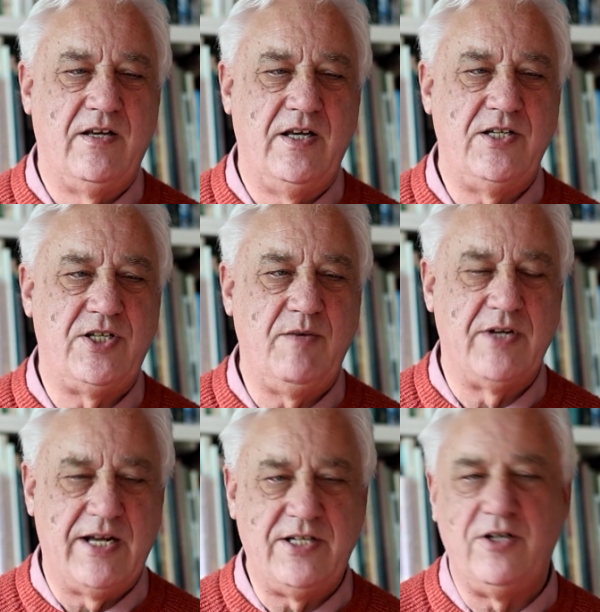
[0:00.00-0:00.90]
it seemed
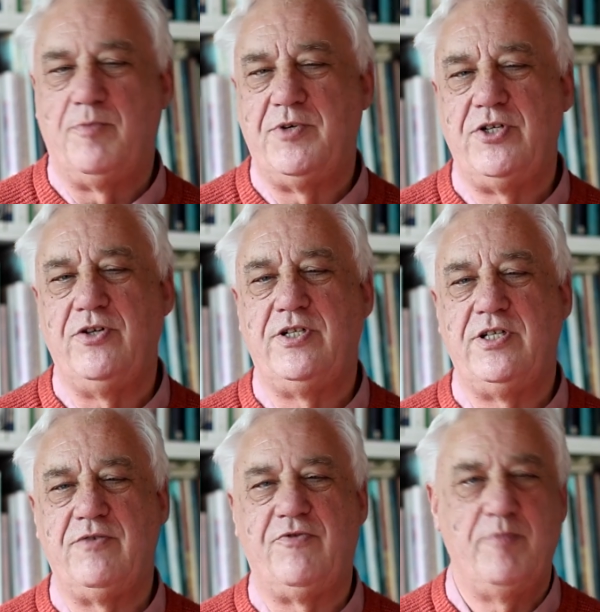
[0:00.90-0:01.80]
an ideal opportunity
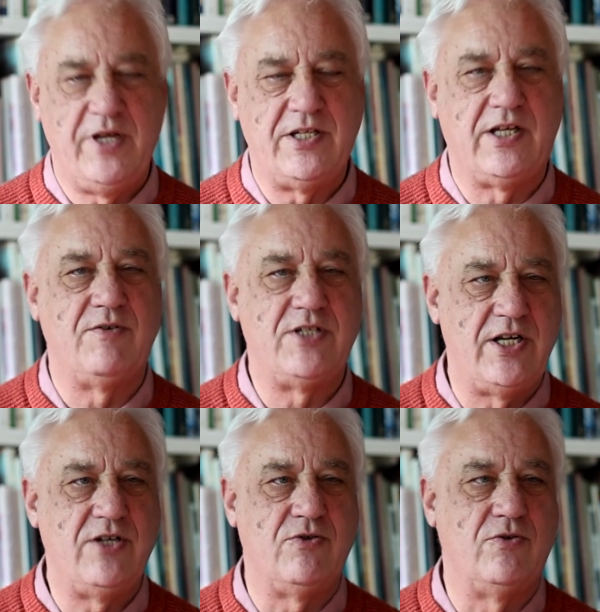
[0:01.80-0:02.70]
for me to give a
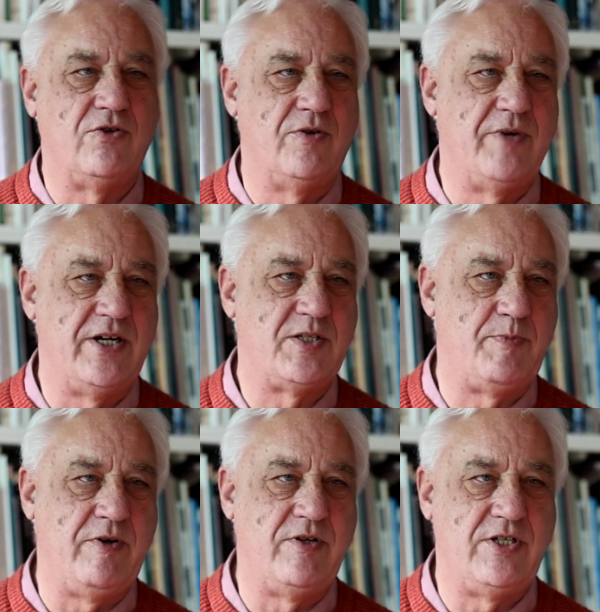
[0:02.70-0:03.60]
TED Talk on my
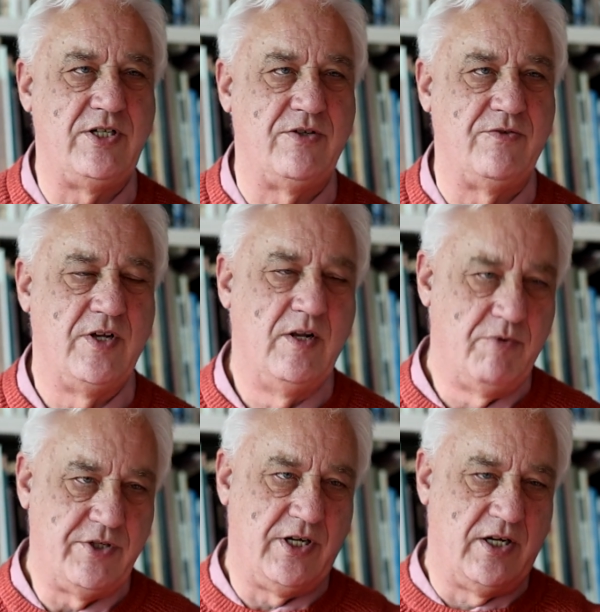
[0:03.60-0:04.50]
experiences of
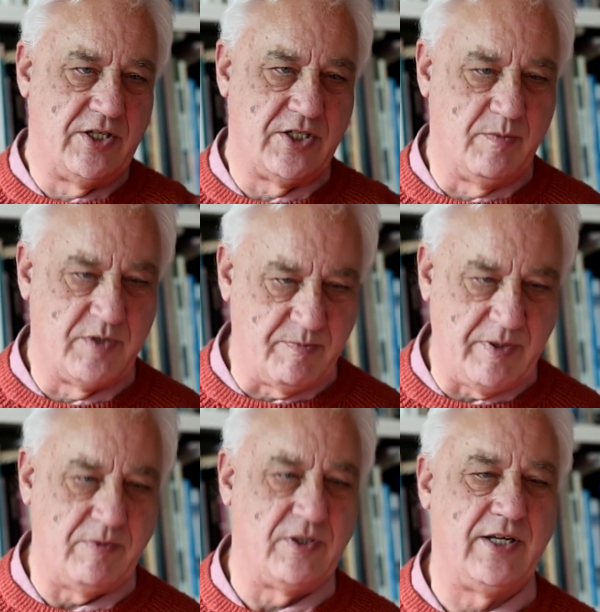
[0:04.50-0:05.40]
putting large numbers of
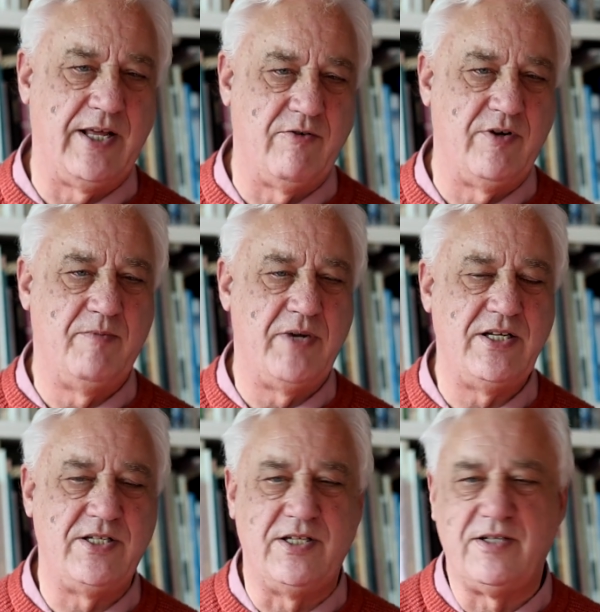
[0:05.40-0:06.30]
people together in
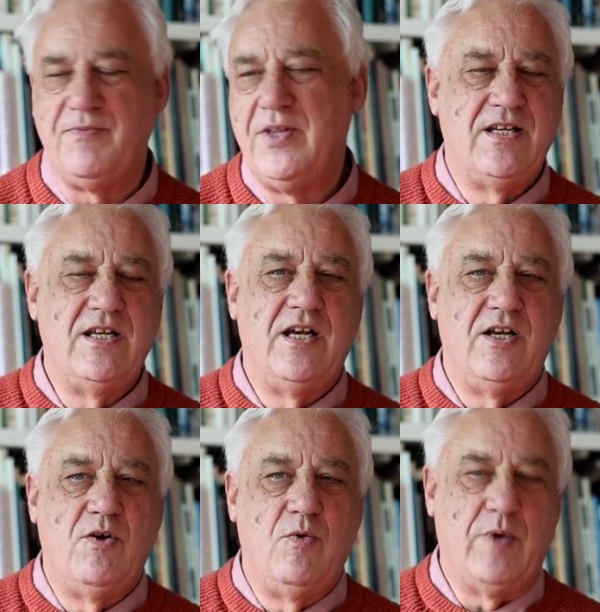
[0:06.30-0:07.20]
mazes.
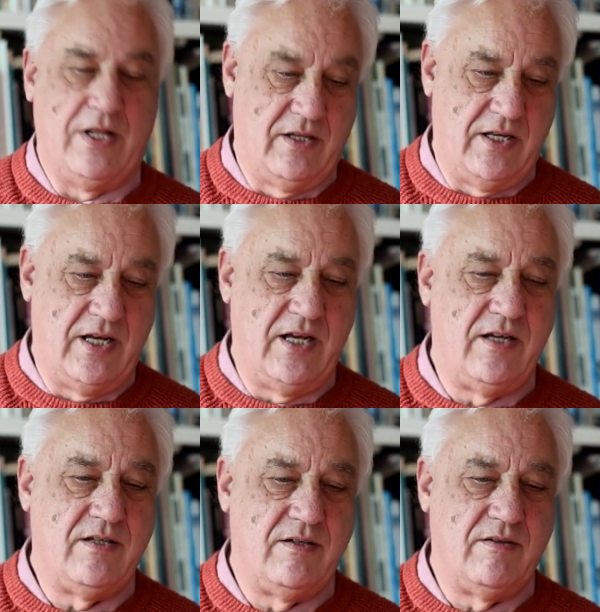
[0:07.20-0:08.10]
Well,
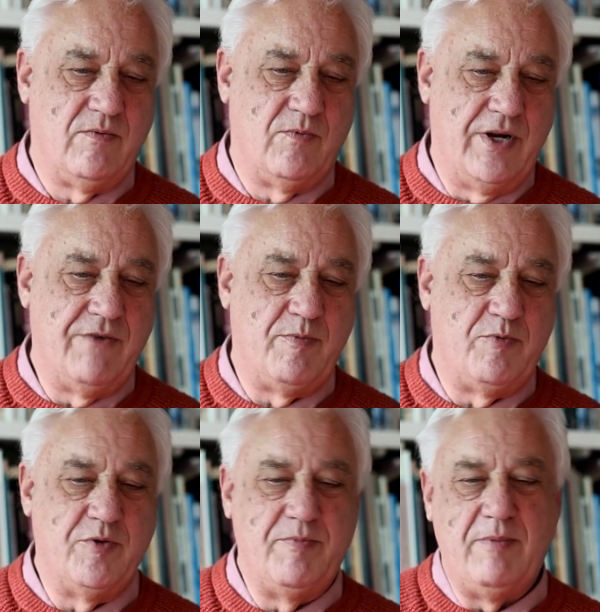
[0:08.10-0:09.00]
one of the
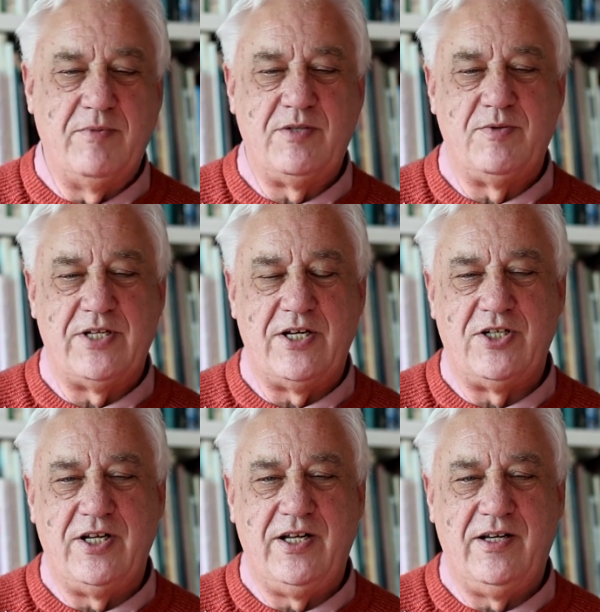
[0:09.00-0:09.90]
board members was
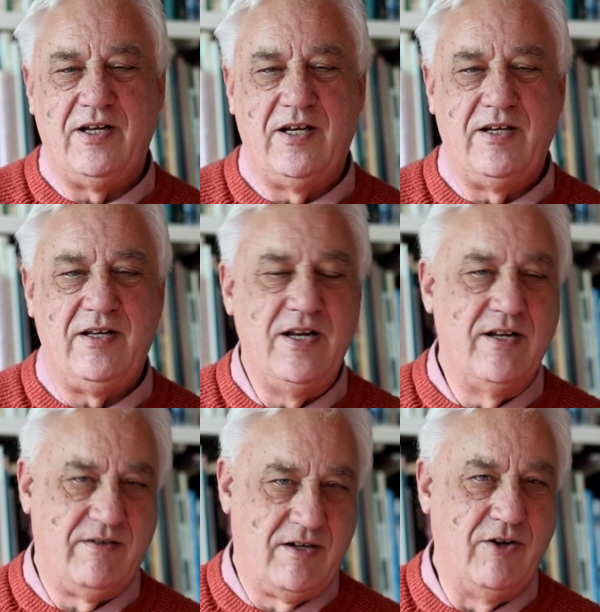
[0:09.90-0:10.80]
actually
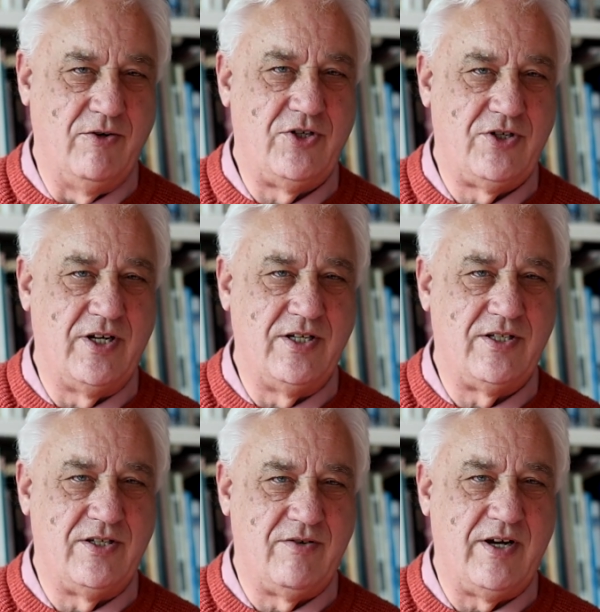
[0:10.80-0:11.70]
in Cluj as
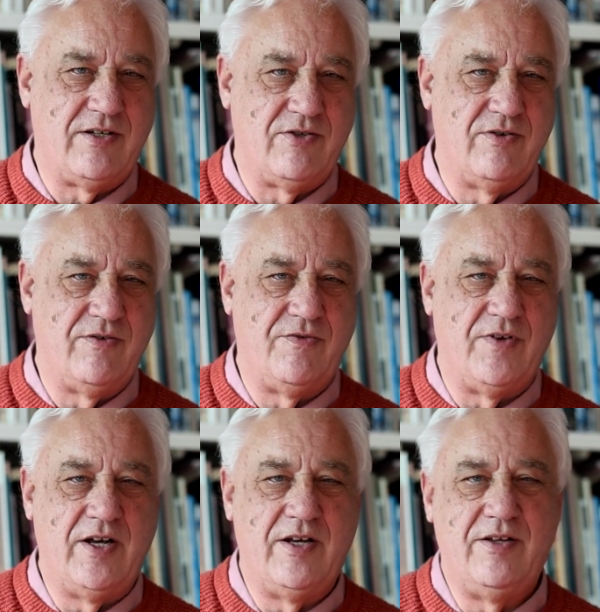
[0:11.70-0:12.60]
the director of
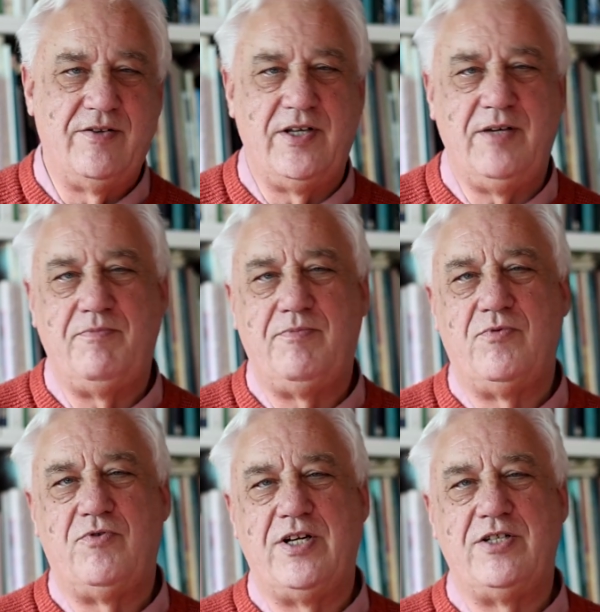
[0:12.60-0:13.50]
the
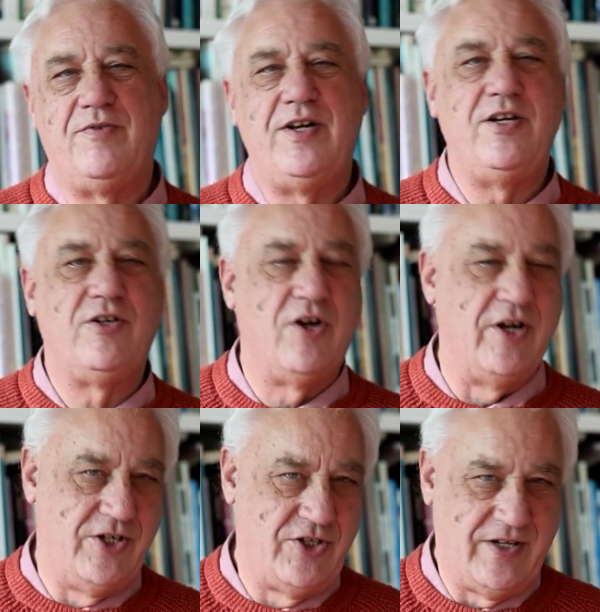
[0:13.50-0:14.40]
Transylvanian
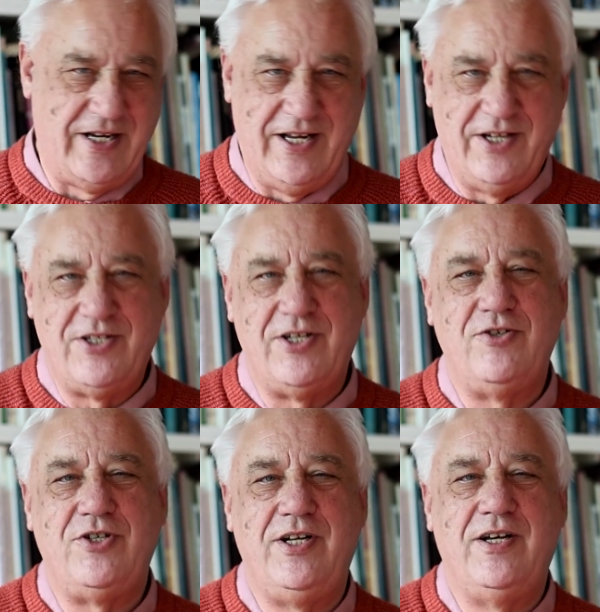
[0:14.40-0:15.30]
College, and so
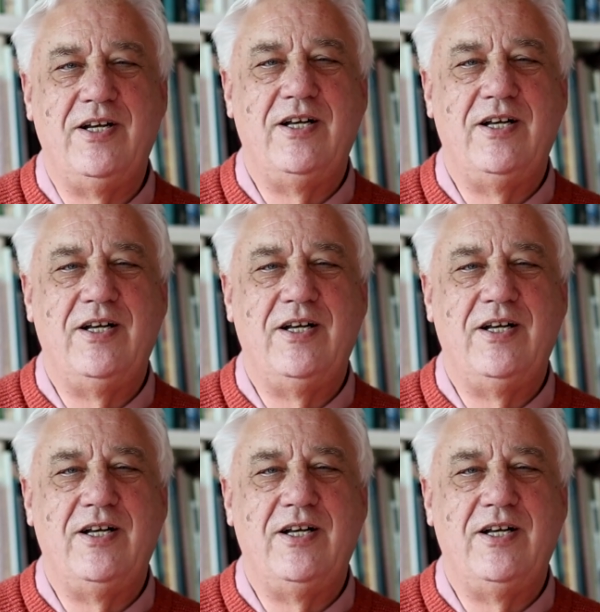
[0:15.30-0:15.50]
she